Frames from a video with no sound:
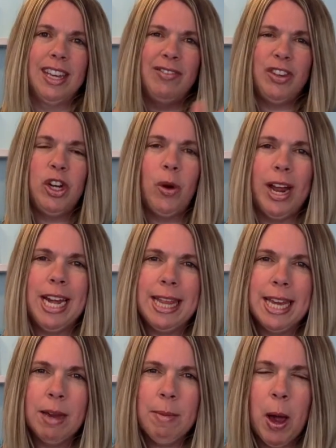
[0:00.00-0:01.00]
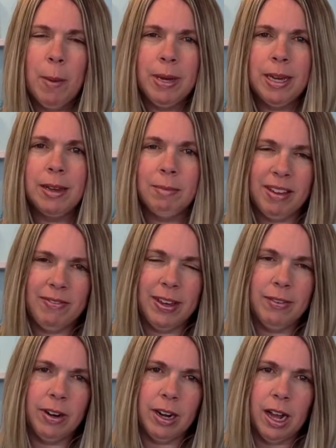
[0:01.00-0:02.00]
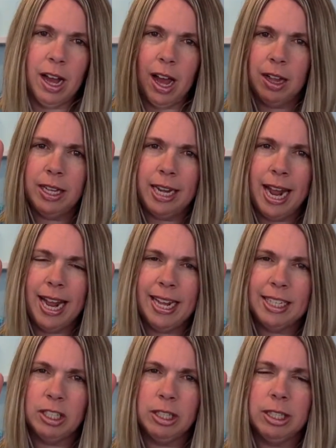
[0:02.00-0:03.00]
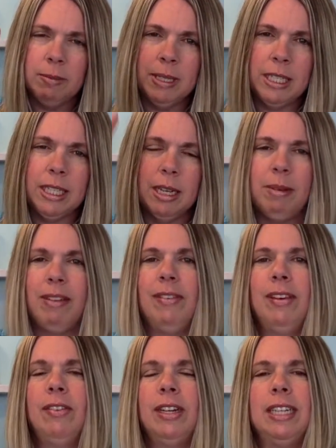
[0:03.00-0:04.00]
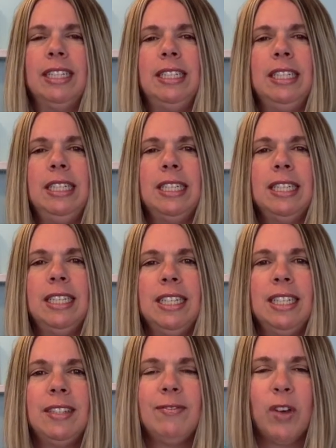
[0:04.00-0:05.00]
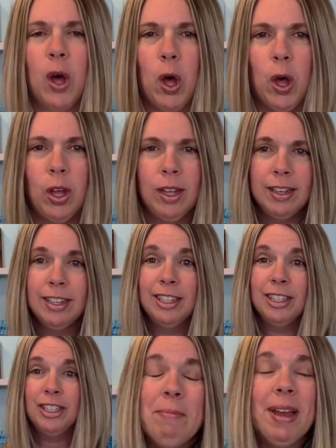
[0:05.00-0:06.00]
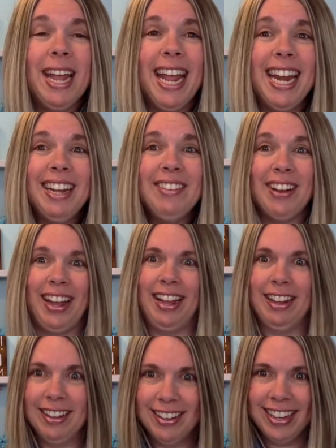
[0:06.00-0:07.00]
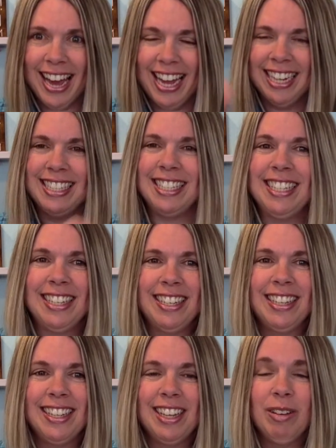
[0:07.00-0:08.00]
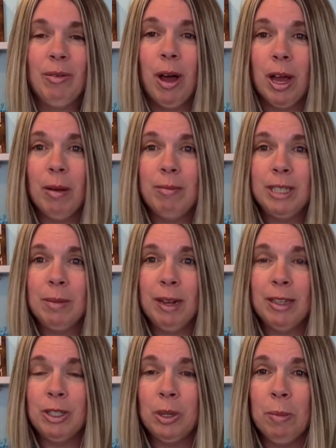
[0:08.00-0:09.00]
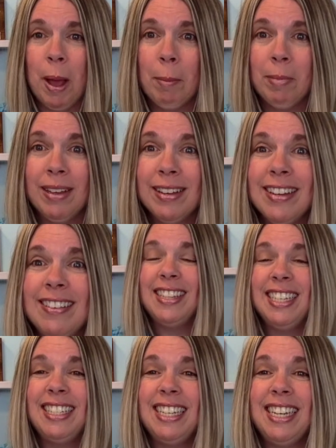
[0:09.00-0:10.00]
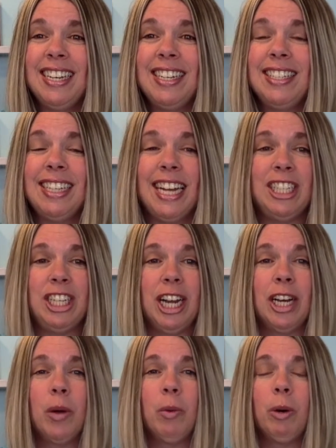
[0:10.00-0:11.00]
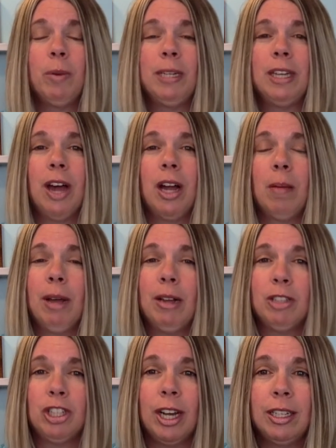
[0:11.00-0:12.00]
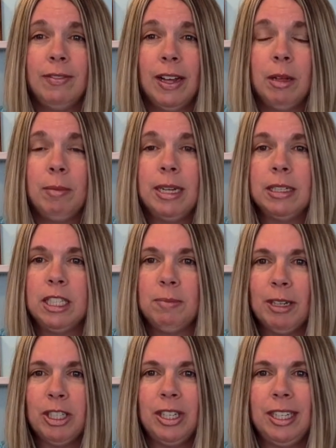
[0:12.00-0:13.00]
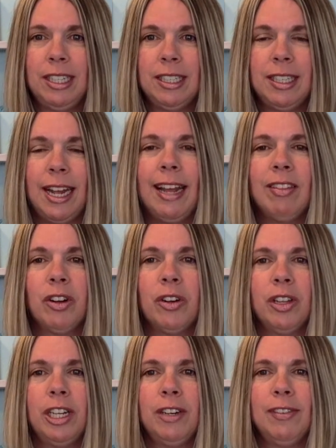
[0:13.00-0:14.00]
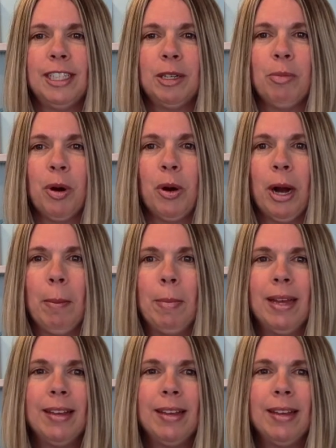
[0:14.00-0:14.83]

If you know anything about me, my favorite holiday is Christmas and my favorite season is fall. But anyway, guys, welcome to Milestone Mom. This is a channel where we talk about child development, special needs, and the early intervention program.